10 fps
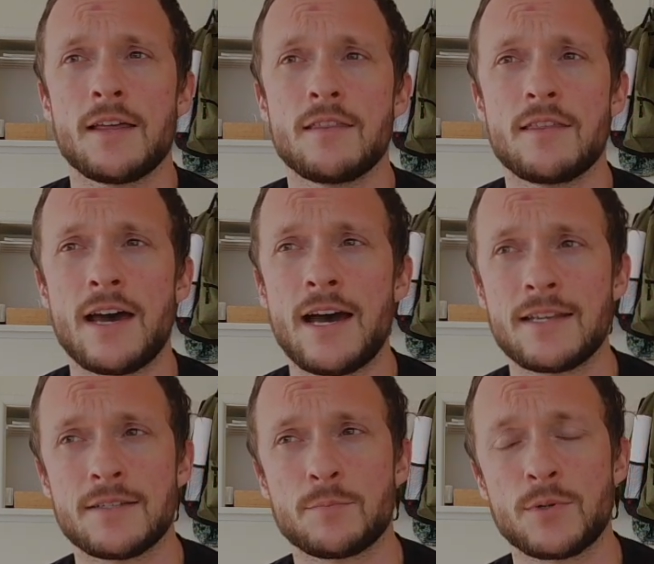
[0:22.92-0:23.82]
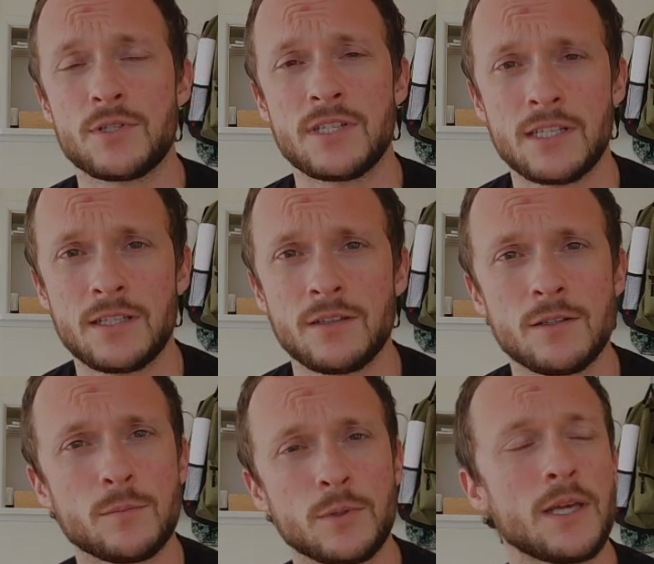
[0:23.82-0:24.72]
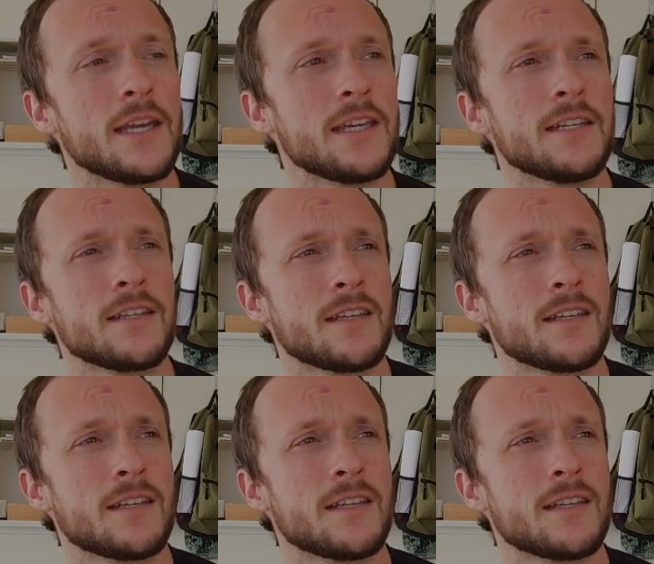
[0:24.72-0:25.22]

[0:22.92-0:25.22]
That particular blade